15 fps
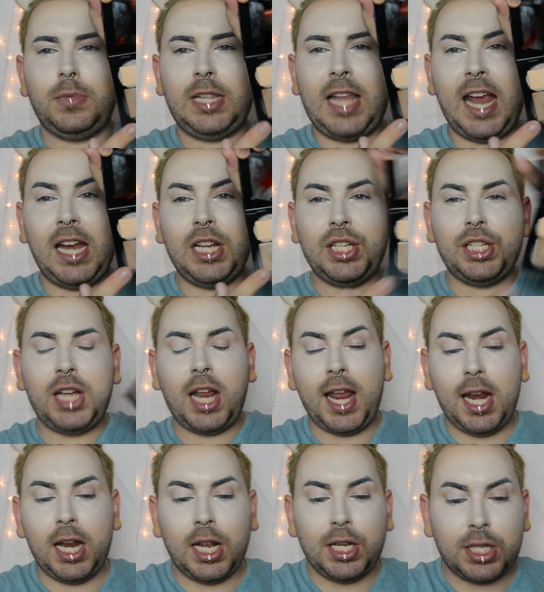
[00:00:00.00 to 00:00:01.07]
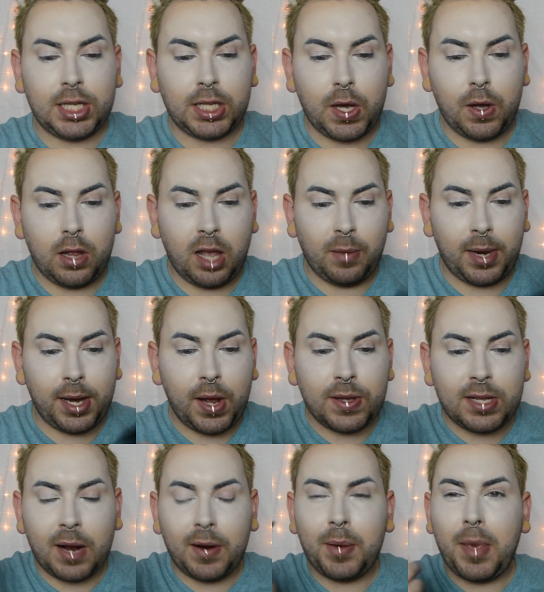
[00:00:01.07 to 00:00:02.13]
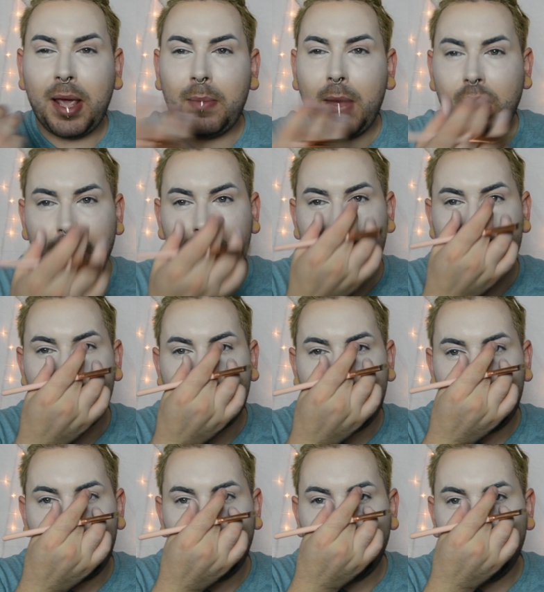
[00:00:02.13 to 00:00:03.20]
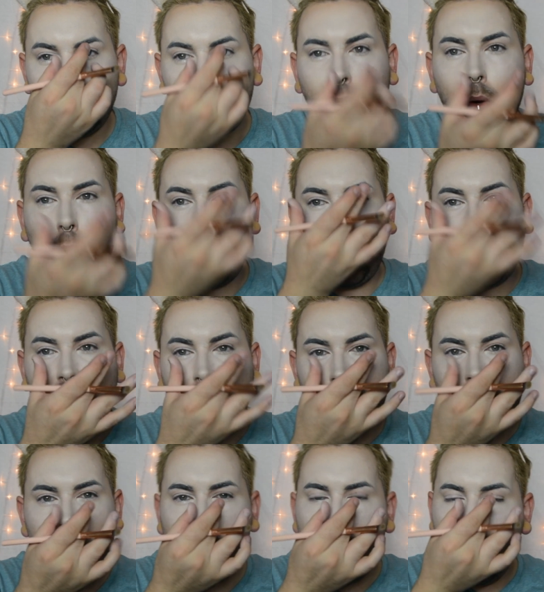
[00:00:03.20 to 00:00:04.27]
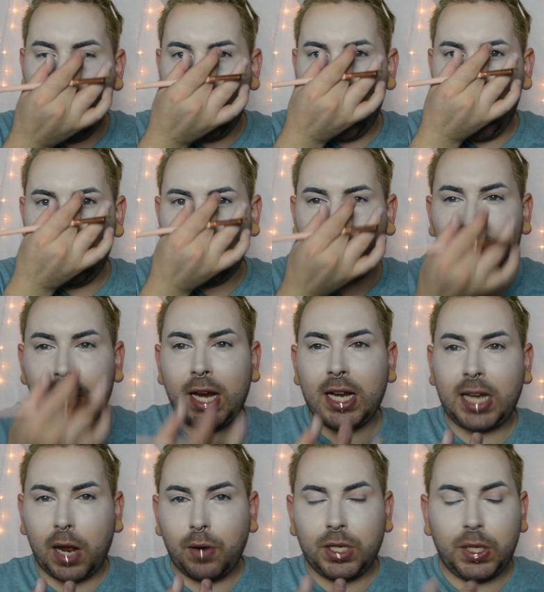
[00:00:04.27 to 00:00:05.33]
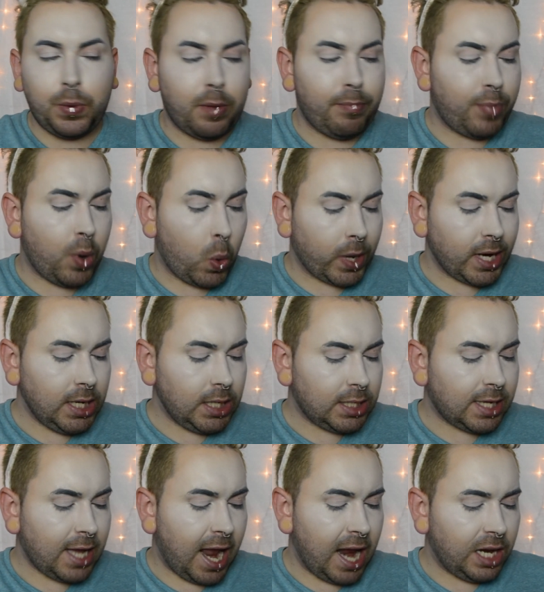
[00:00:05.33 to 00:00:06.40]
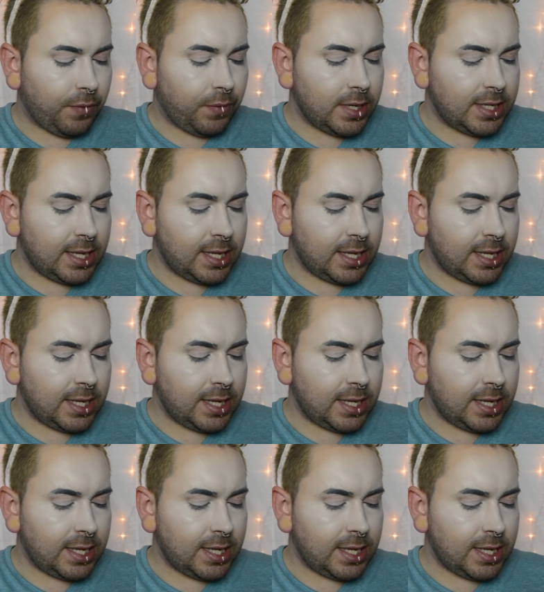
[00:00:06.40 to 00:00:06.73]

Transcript: lightest shade and just go along my nose. I'm going to make my nose appear a little more wider, and then bring it down to a point, kind of